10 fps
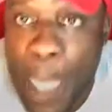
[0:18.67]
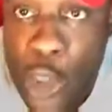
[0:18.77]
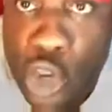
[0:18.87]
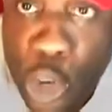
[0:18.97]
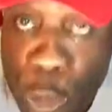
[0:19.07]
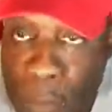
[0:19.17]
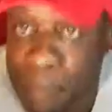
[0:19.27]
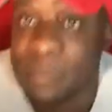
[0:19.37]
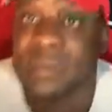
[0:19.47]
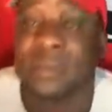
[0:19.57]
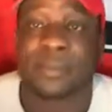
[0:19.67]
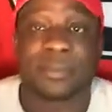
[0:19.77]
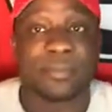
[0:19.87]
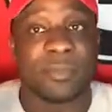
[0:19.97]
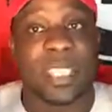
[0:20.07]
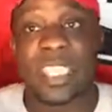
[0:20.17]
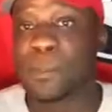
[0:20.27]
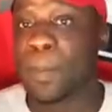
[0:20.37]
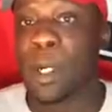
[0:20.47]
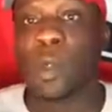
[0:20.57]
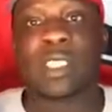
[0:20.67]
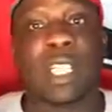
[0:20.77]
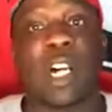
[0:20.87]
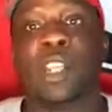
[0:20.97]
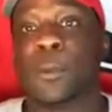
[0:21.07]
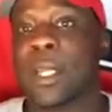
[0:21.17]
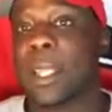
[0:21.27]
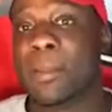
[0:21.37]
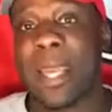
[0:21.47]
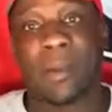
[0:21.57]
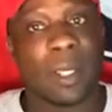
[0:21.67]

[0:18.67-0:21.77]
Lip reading: So this poll is the only one that matters,